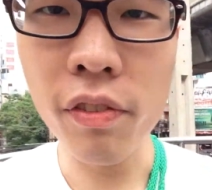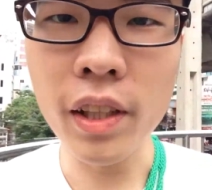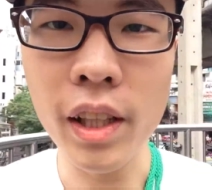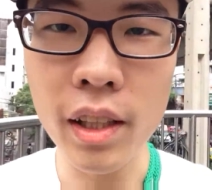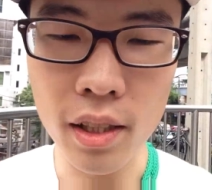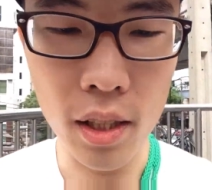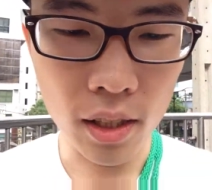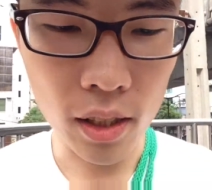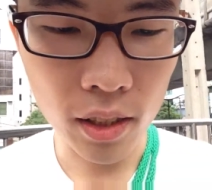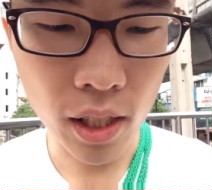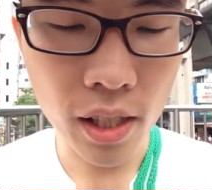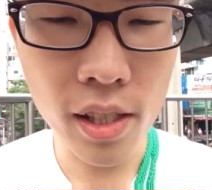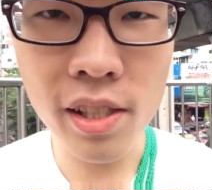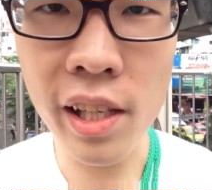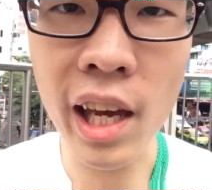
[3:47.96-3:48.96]
find a
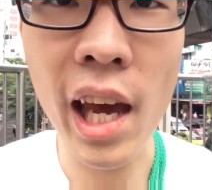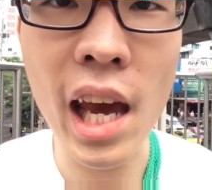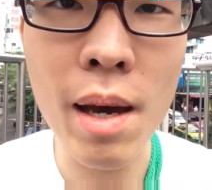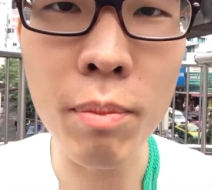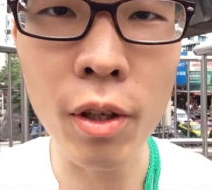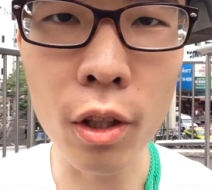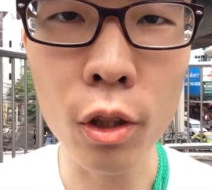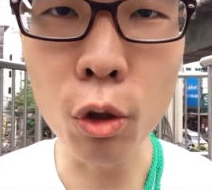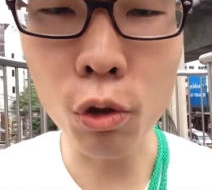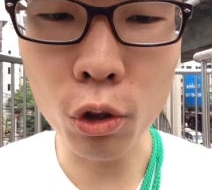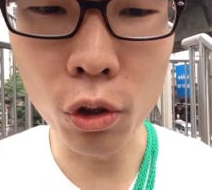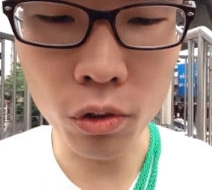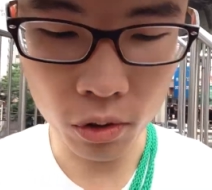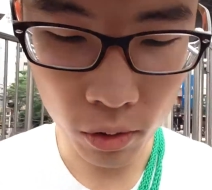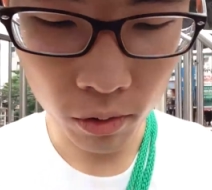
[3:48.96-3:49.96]
nice cab or
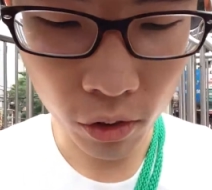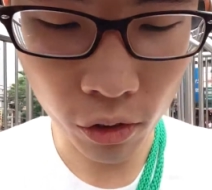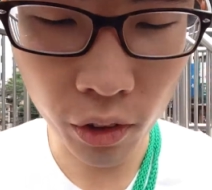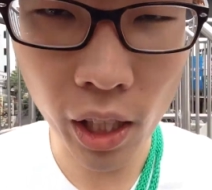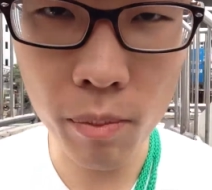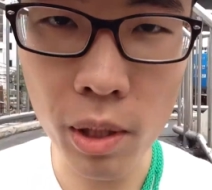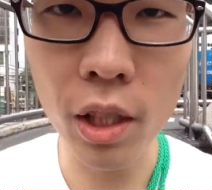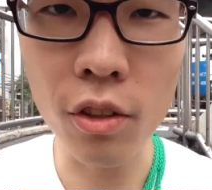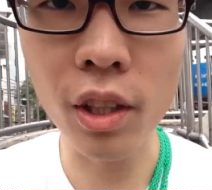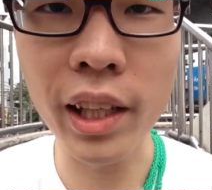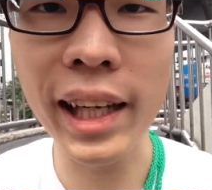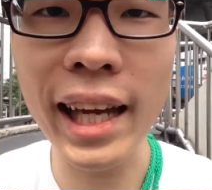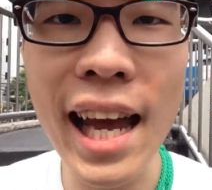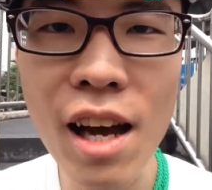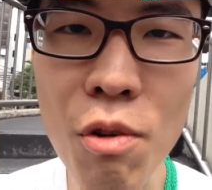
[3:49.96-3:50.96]
tuk-tuk to take me to
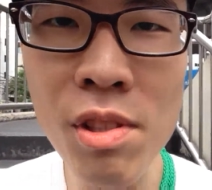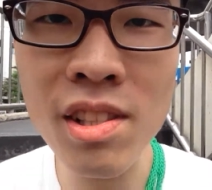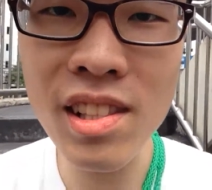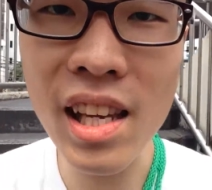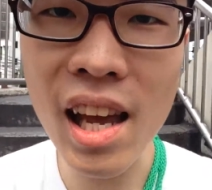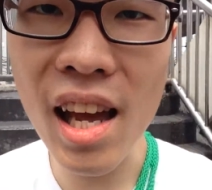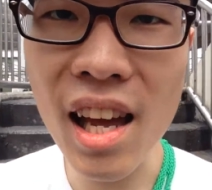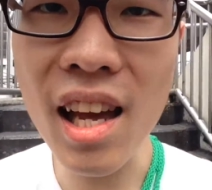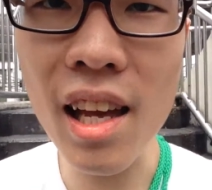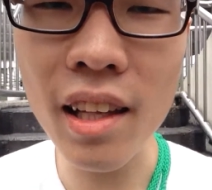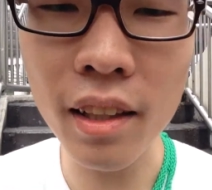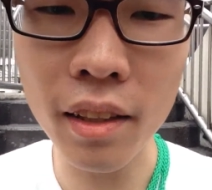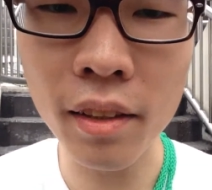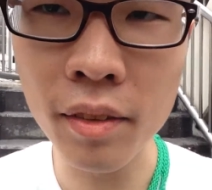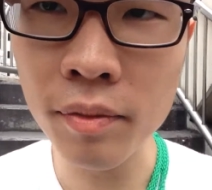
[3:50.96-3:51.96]
Khao
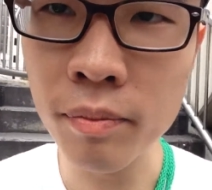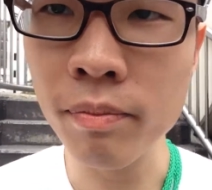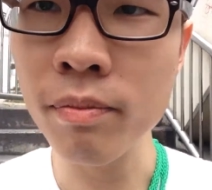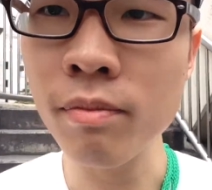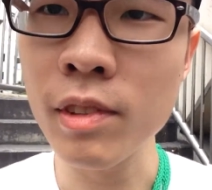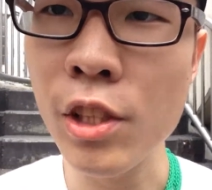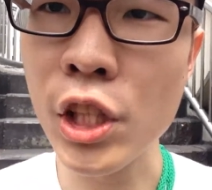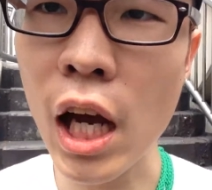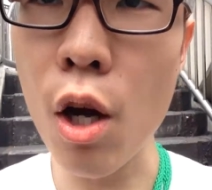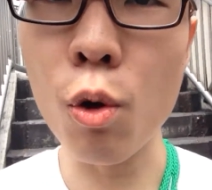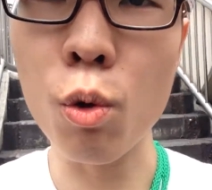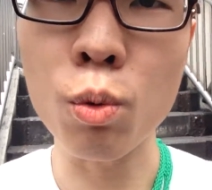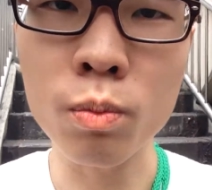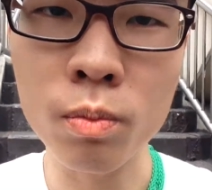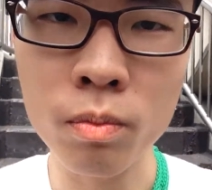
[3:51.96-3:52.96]
San. Ciao.